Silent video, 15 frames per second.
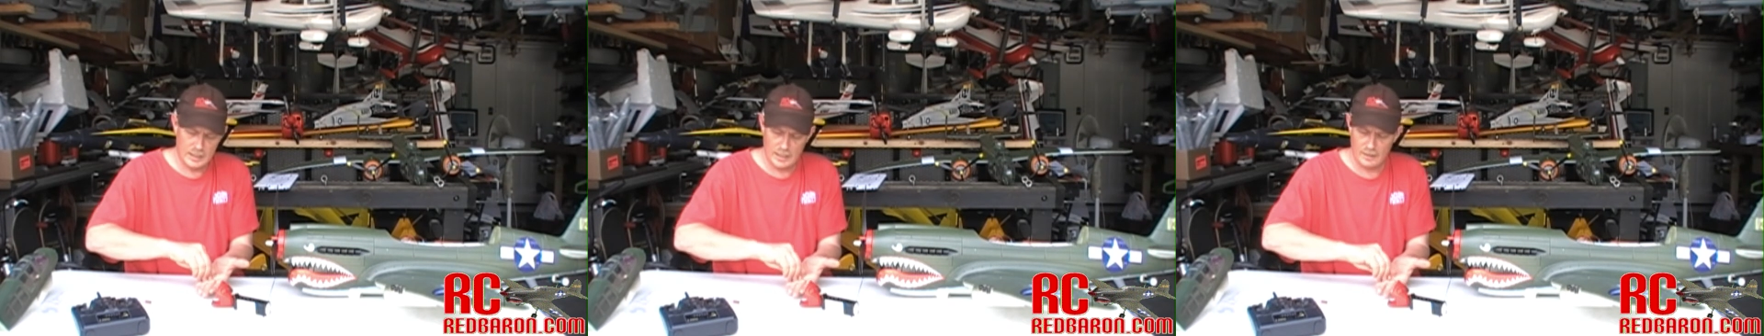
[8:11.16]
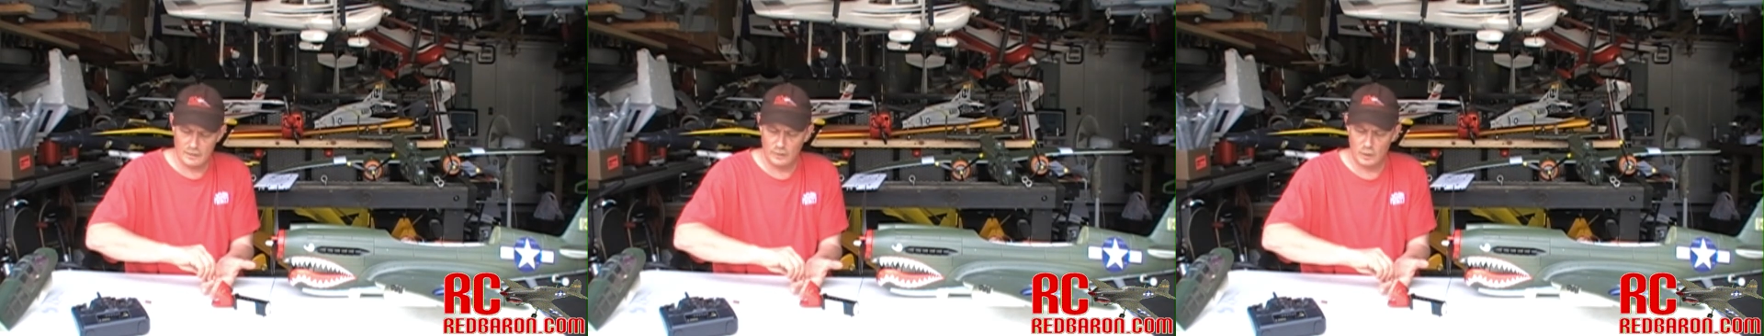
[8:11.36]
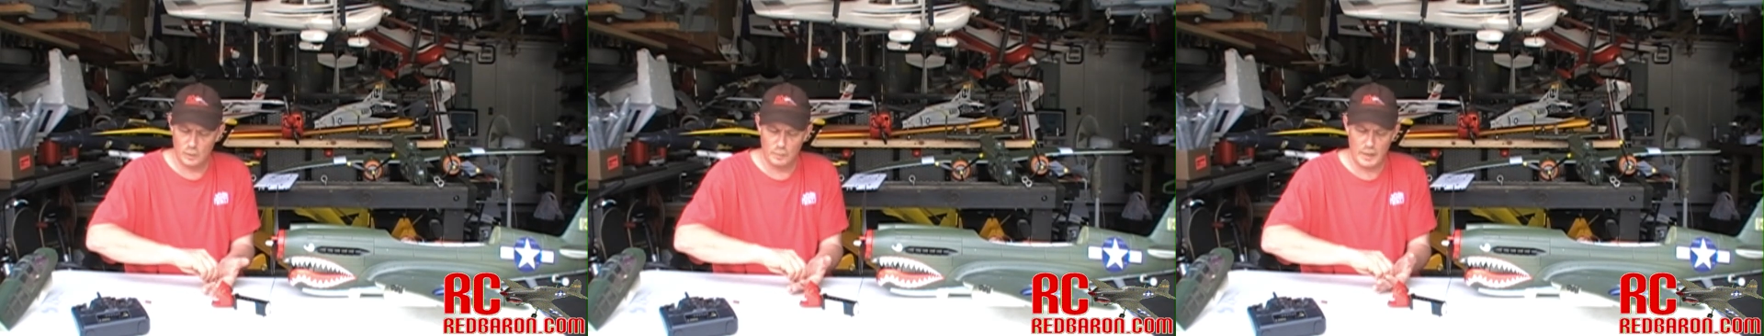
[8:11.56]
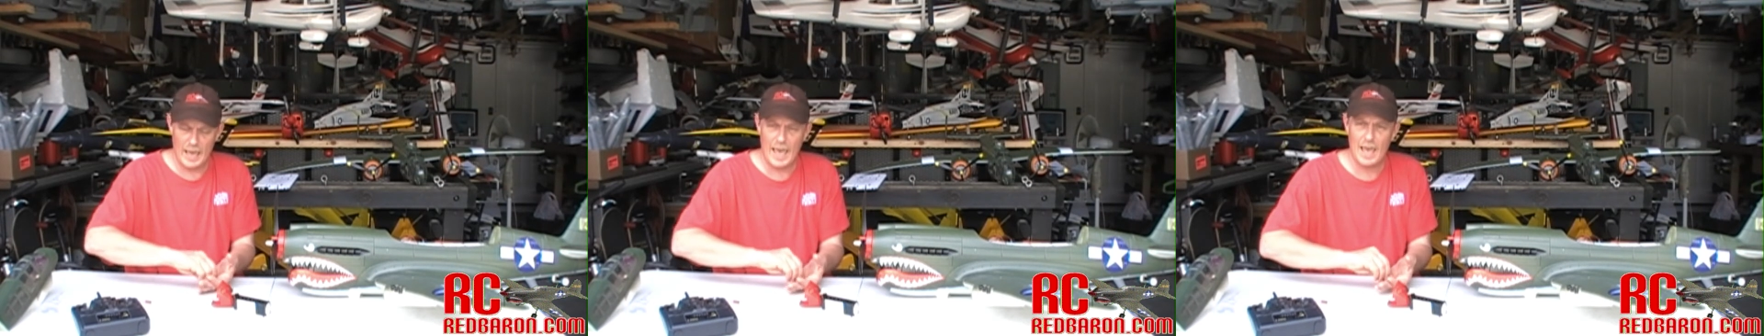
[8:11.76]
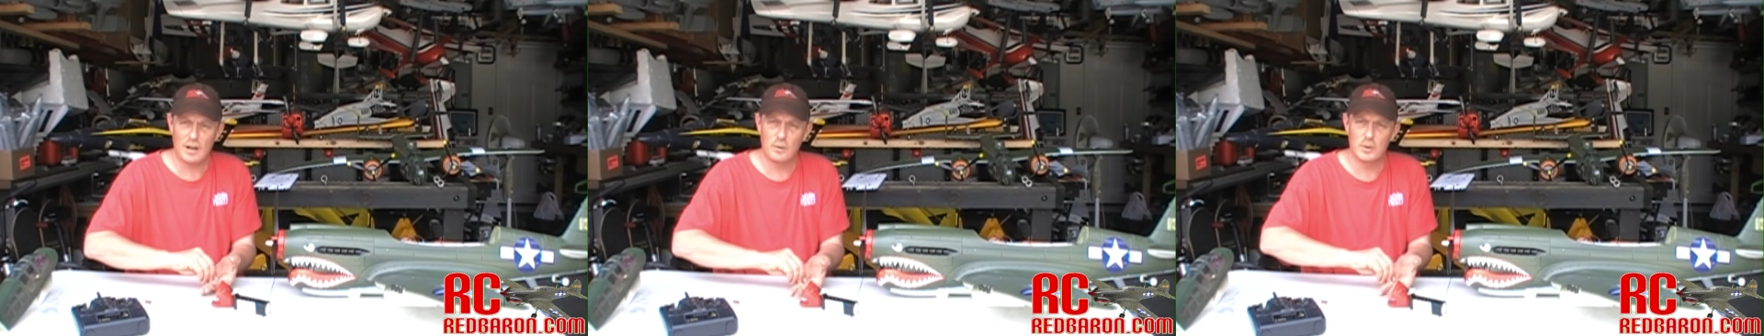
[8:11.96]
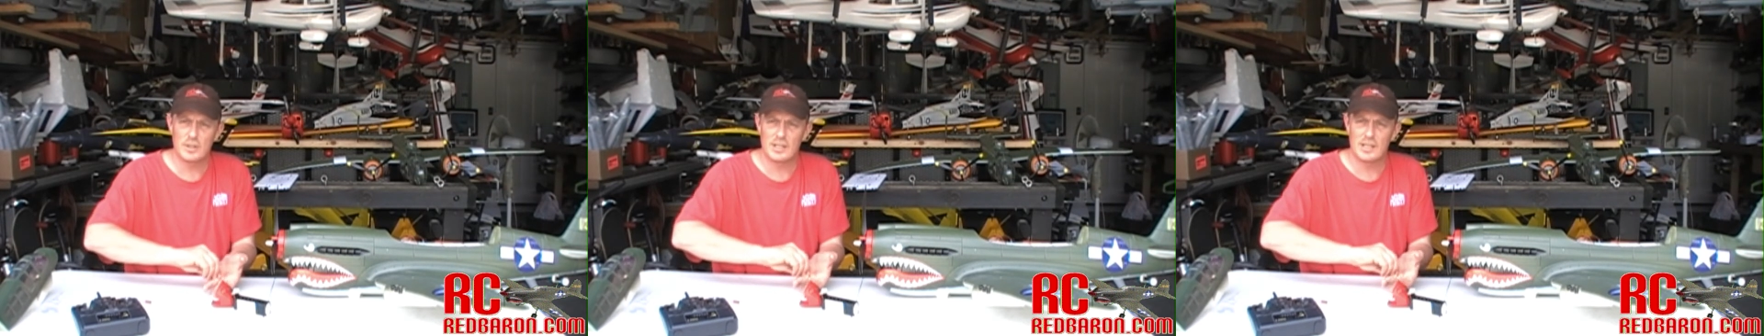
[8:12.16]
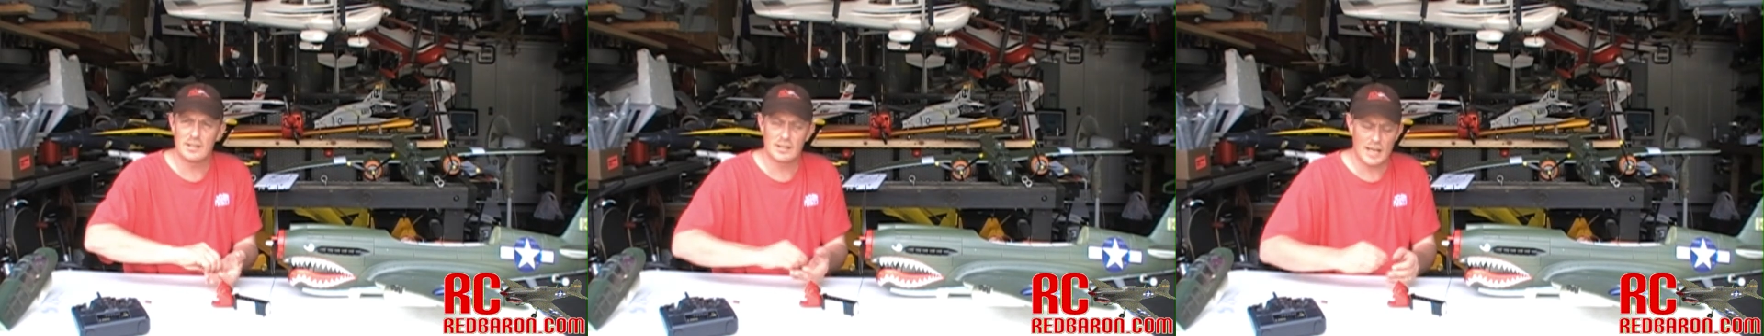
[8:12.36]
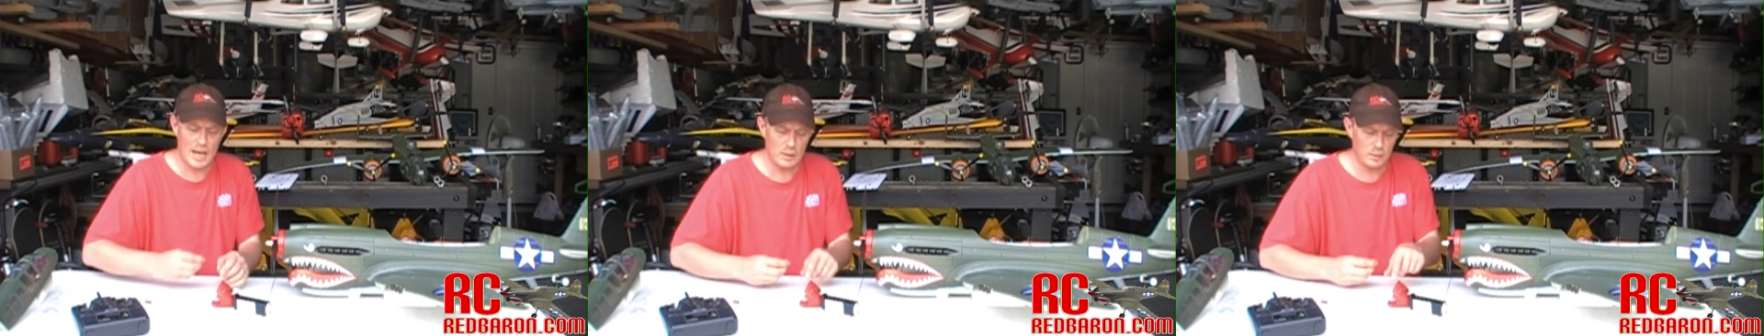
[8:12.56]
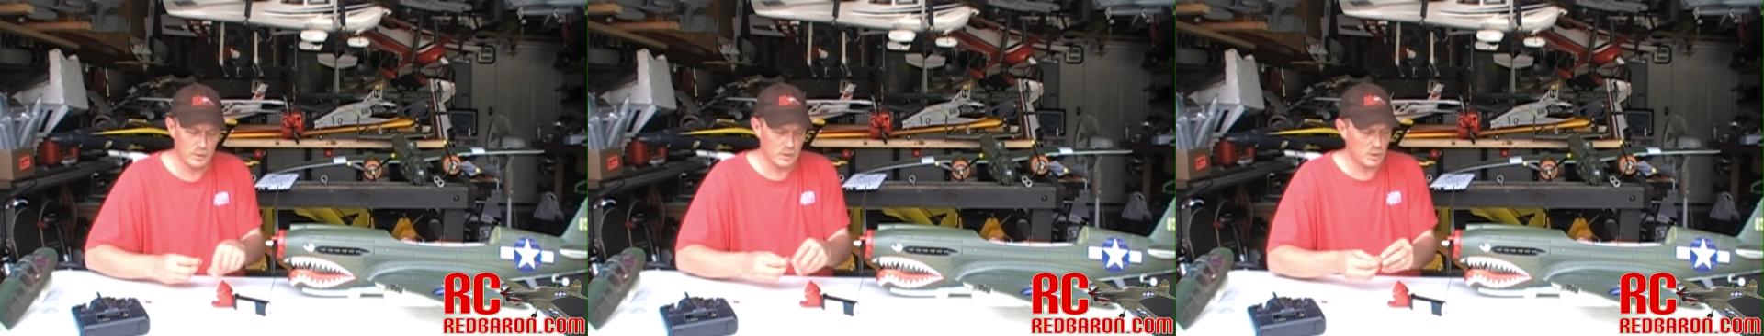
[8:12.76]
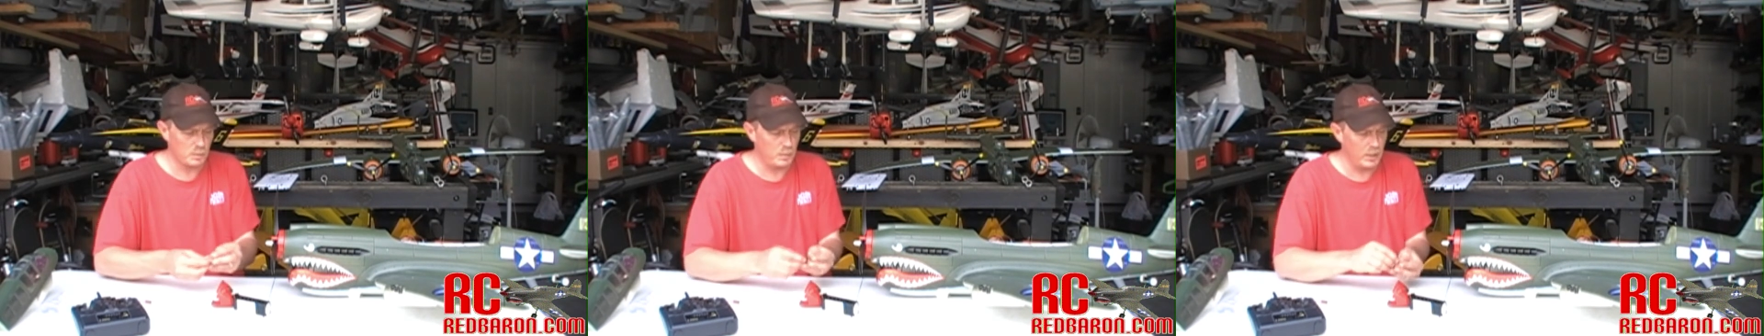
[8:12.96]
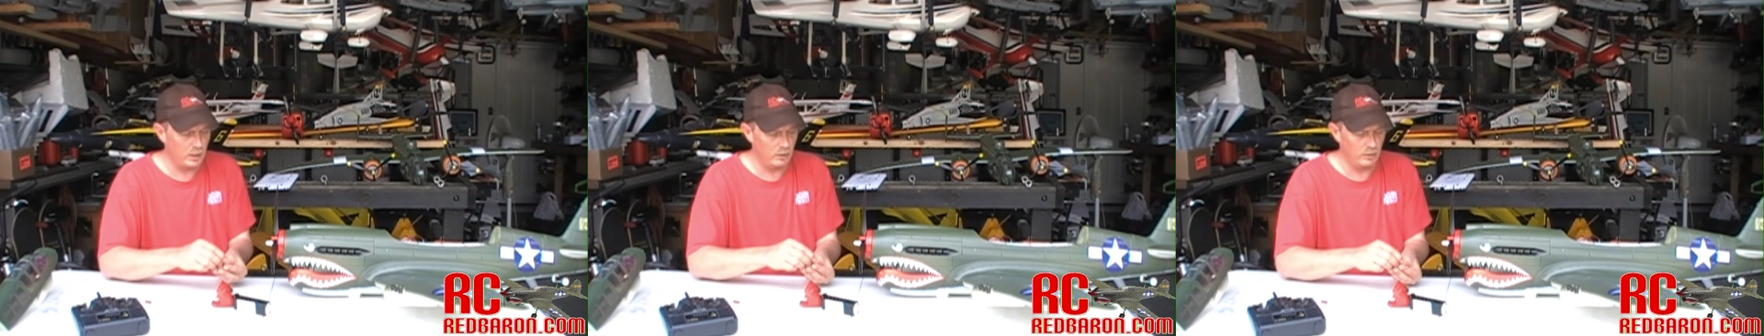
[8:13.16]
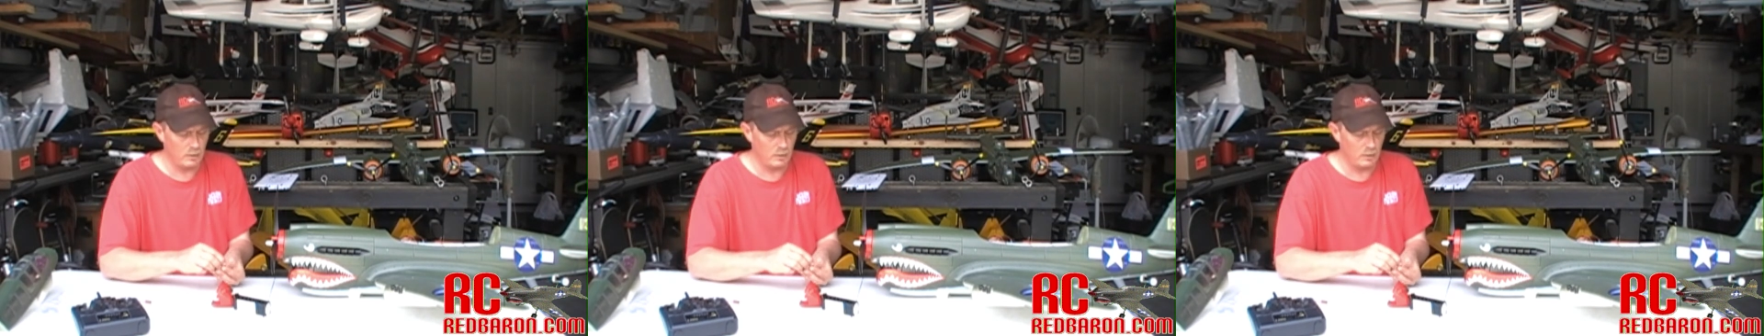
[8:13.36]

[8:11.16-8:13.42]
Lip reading: Now the little bag was inside with the spinner.